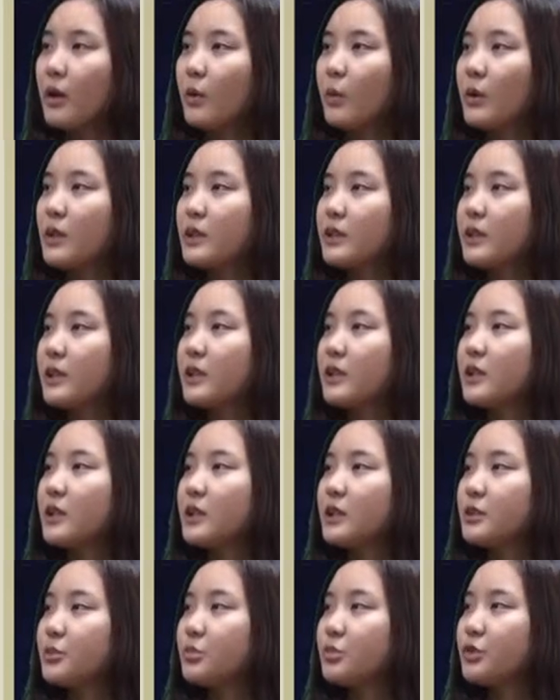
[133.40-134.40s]
When there
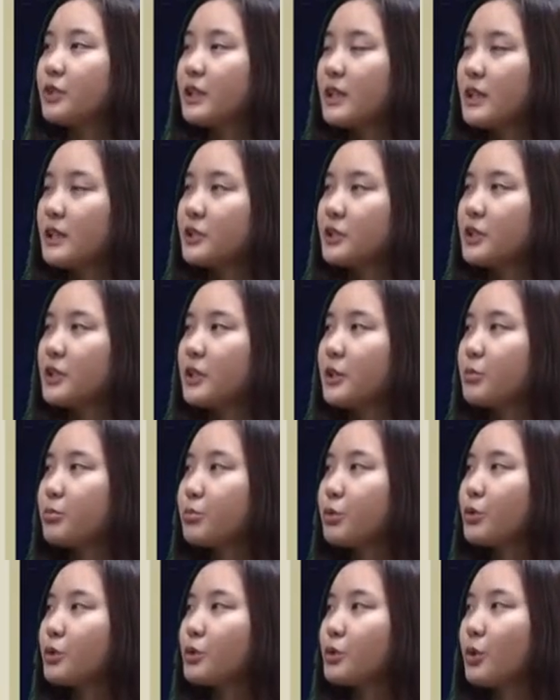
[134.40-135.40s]
is mutation in
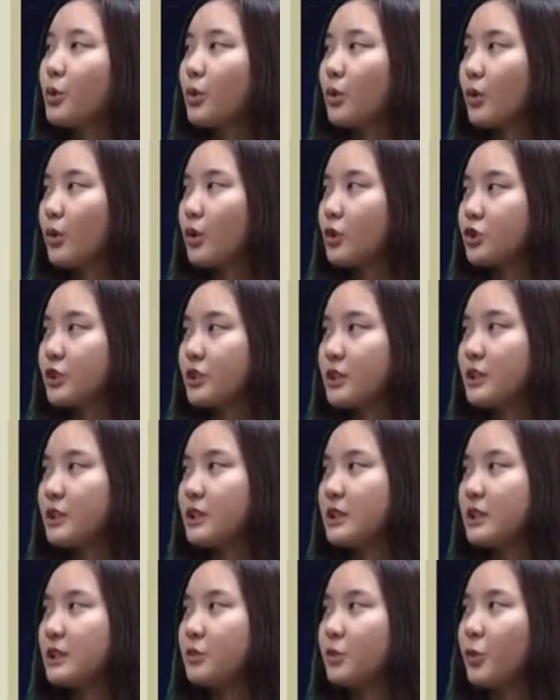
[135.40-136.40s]
proto-oncogene
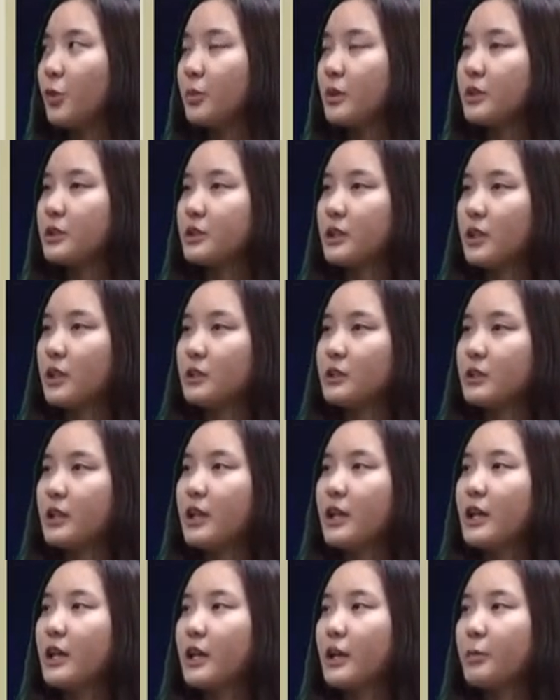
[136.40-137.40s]
in normal cells,
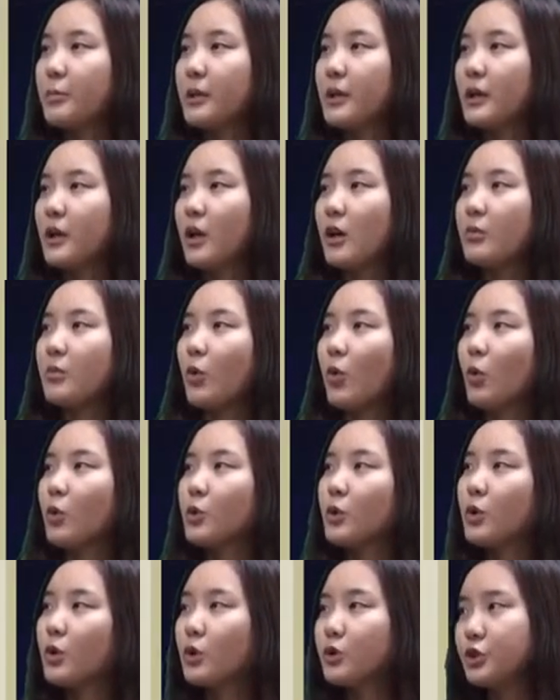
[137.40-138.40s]
it becomes
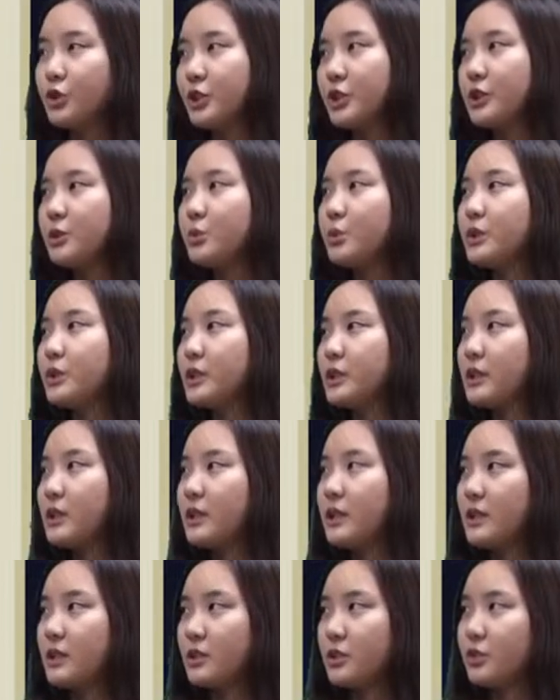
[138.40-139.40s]
oncogene, which
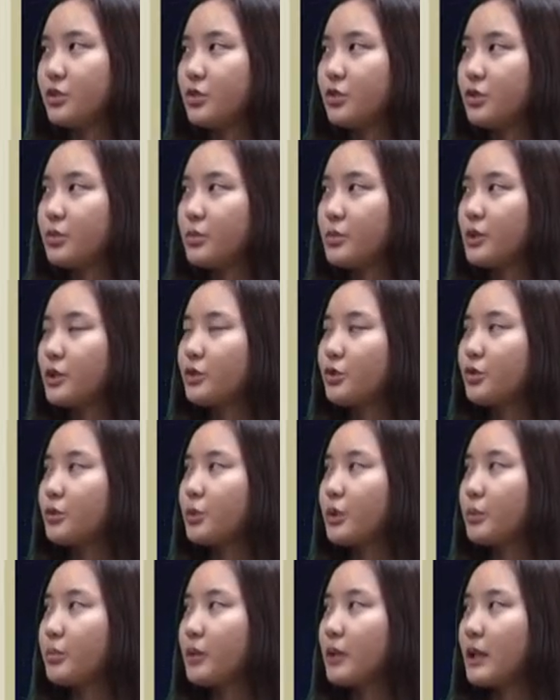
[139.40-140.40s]
leads tumor to
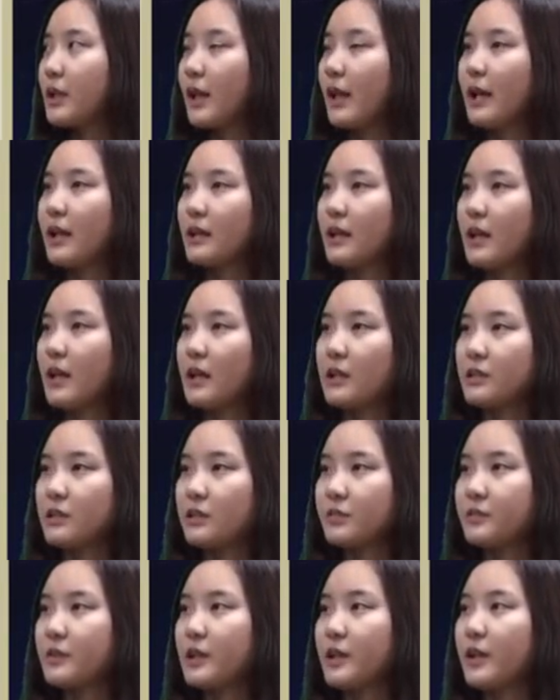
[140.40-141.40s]
replicate as
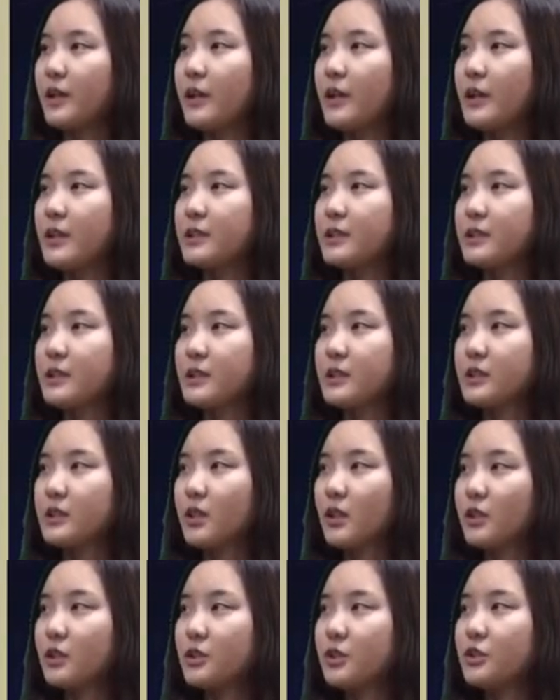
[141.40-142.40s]
if there exist
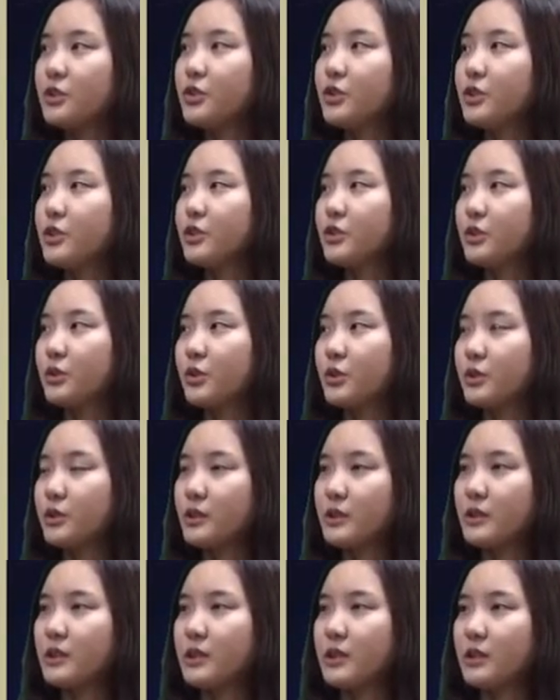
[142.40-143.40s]
continuous
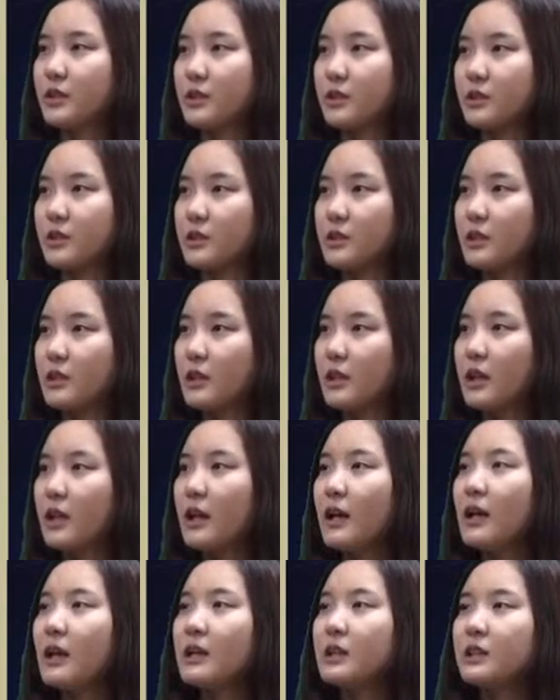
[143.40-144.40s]
growth signals.
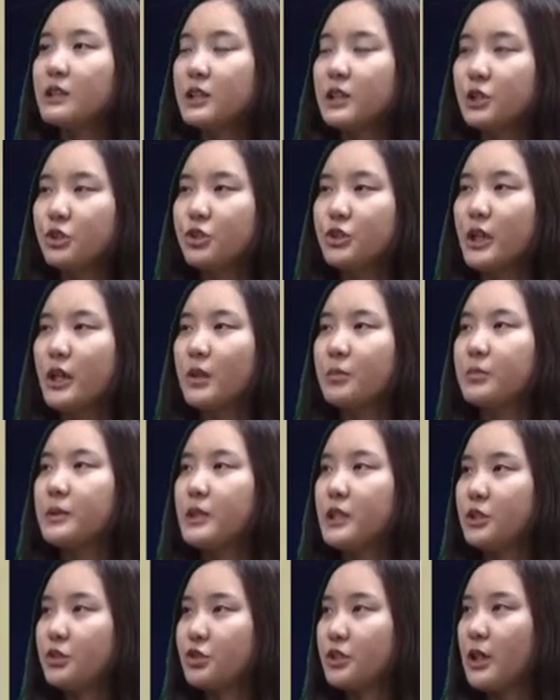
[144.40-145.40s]
TGF,
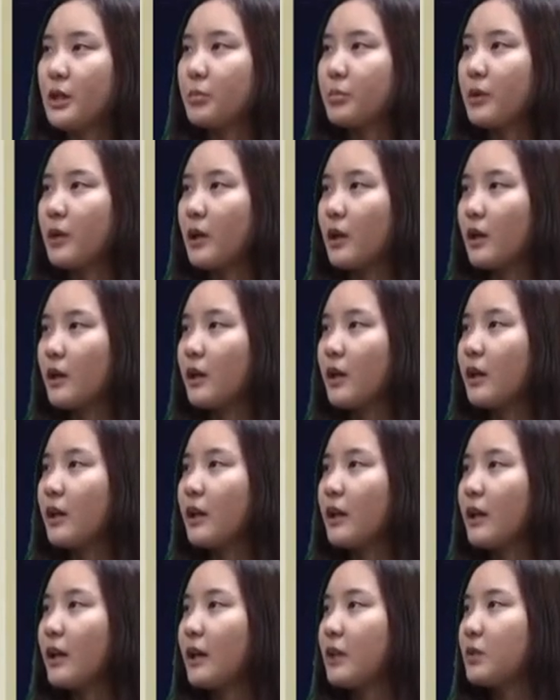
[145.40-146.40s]
EGFR,
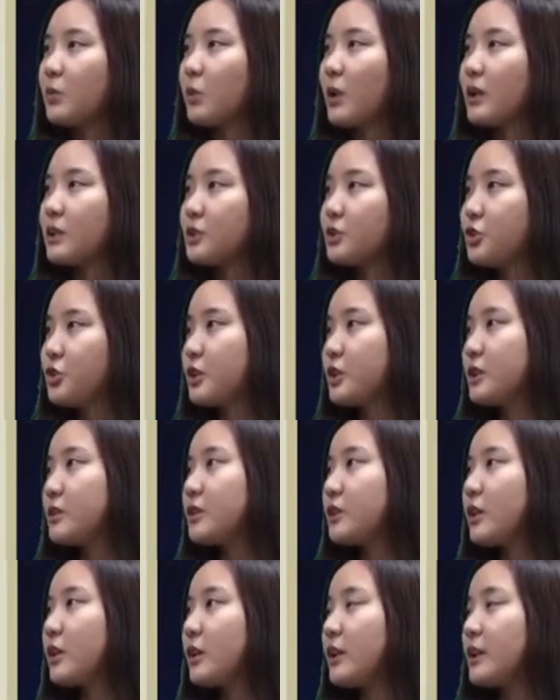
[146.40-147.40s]
and RAS
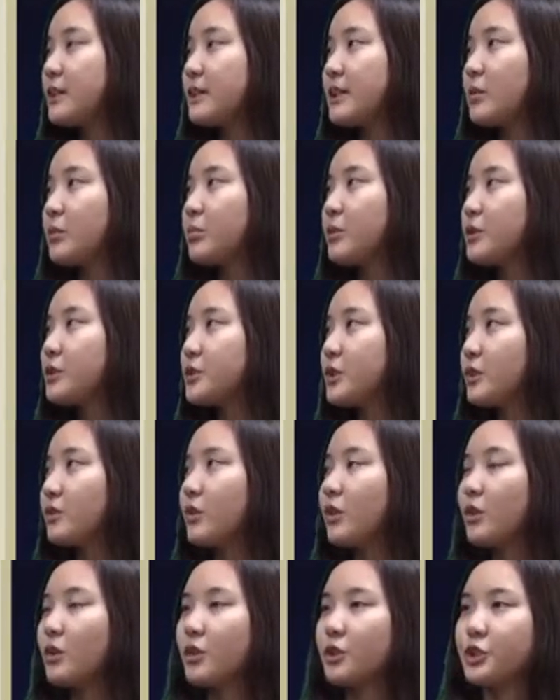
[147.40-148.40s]
genes are examples of
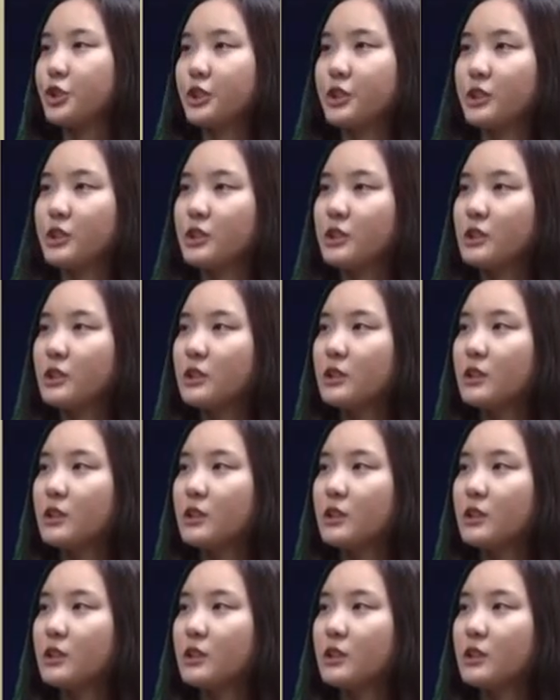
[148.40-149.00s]
oncogenes.